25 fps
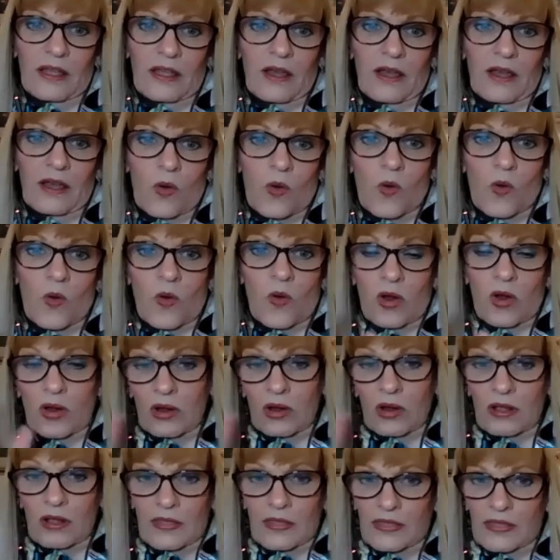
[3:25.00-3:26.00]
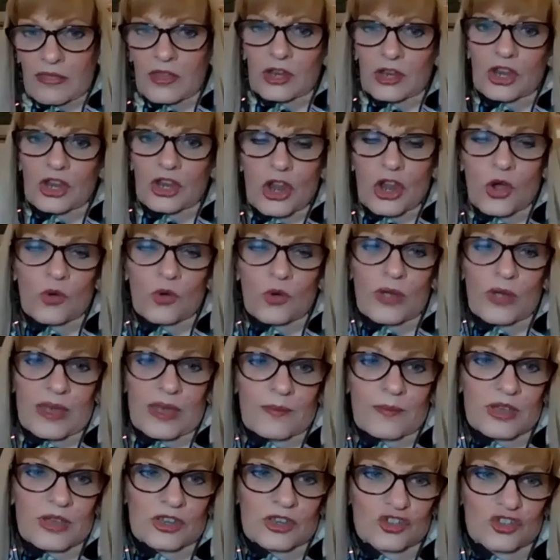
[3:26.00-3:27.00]
or the no
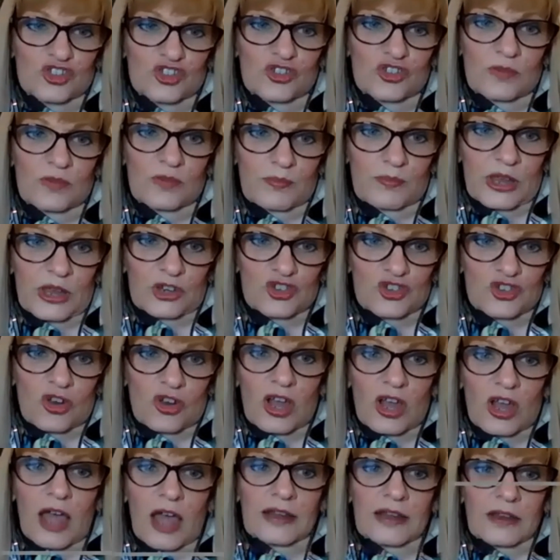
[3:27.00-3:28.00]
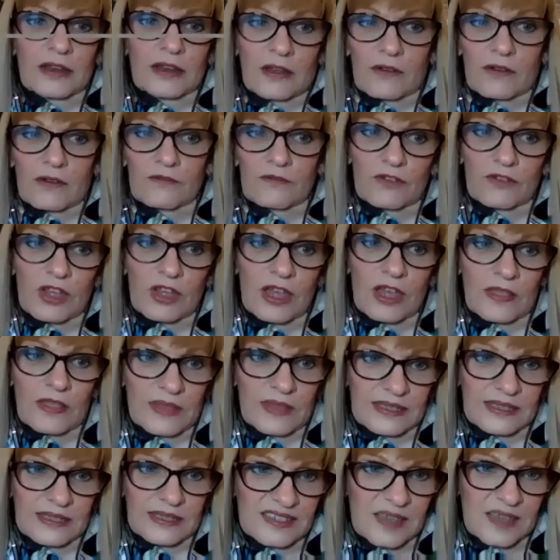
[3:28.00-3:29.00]
image picture kind of
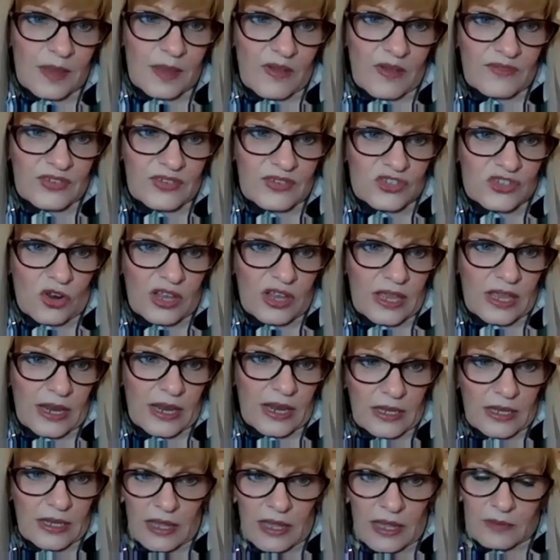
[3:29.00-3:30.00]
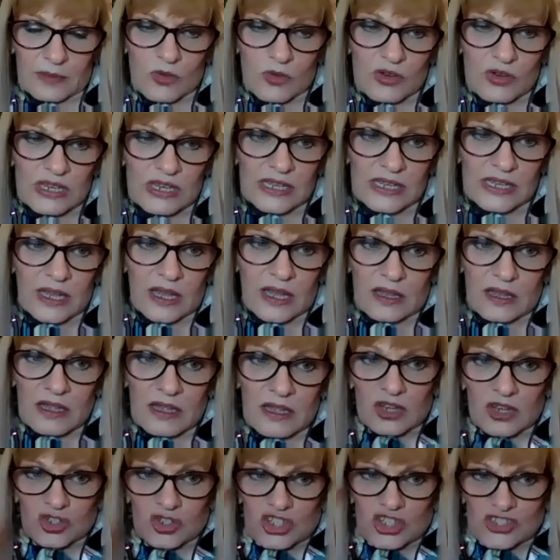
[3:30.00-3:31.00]
that some of us are getting. Like Monica,
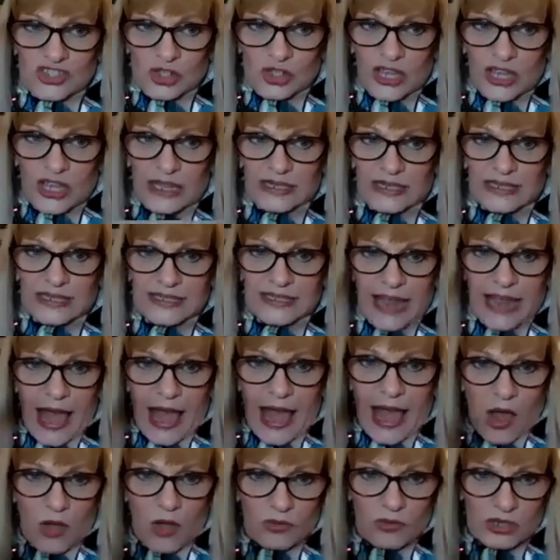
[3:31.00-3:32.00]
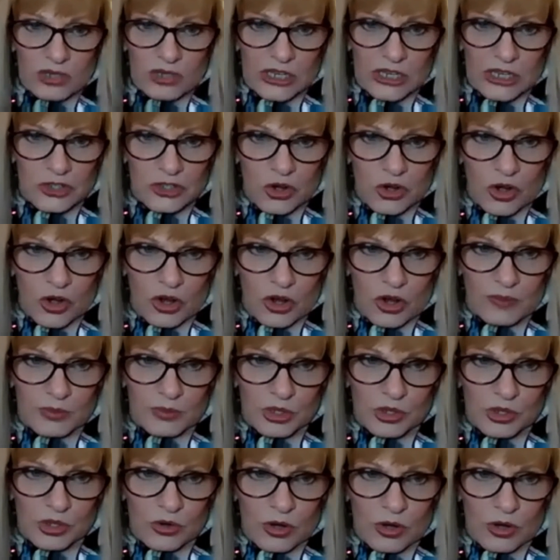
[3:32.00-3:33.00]
she's looking down into her
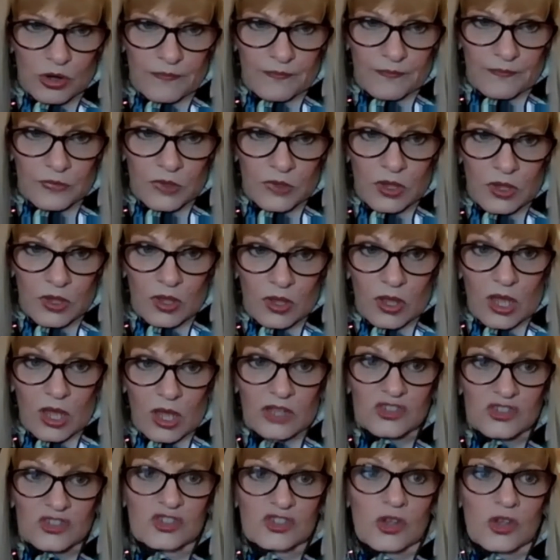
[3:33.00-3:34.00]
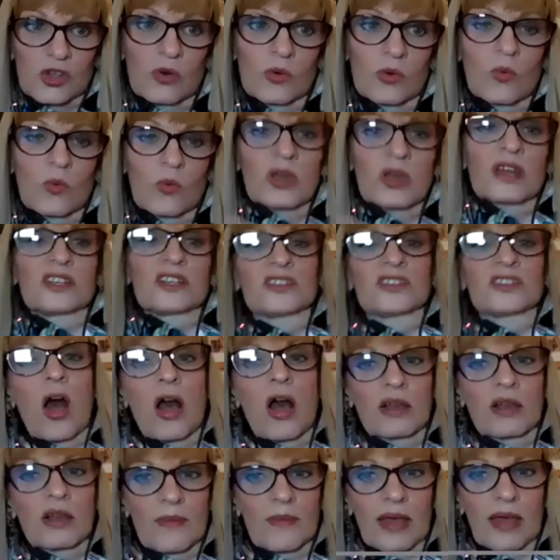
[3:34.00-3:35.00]
computer. And so we're going to
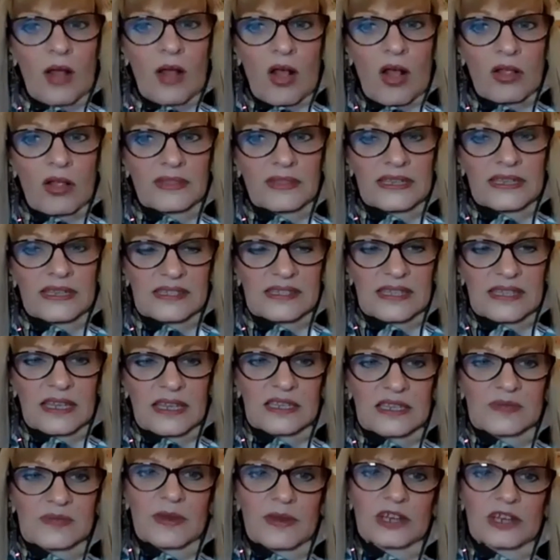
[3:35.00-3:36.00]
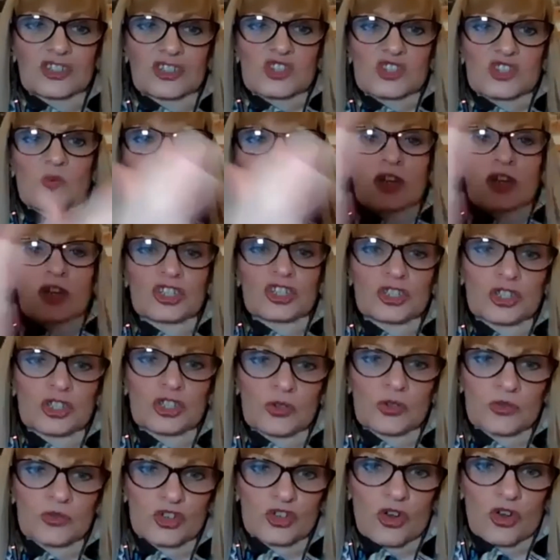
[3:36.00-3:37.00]
talk about all these things, but I just wanted to
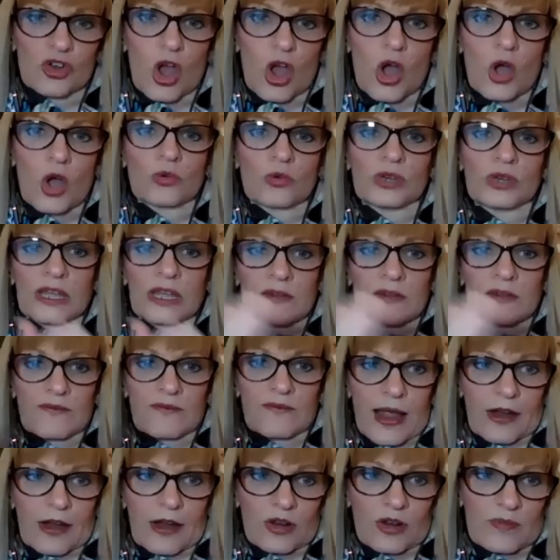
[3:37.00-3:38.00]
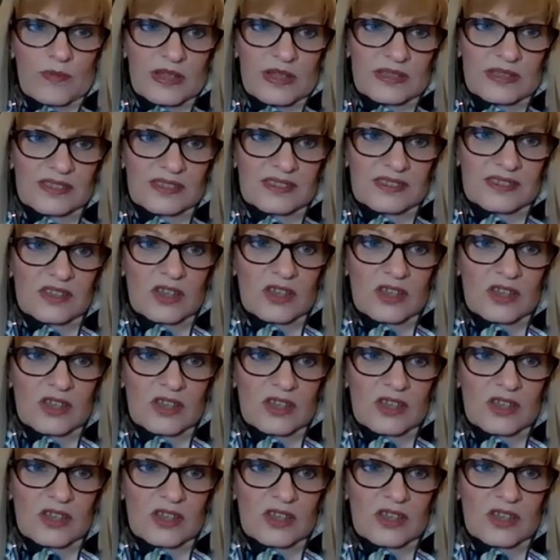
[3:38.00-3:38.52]
use your own environments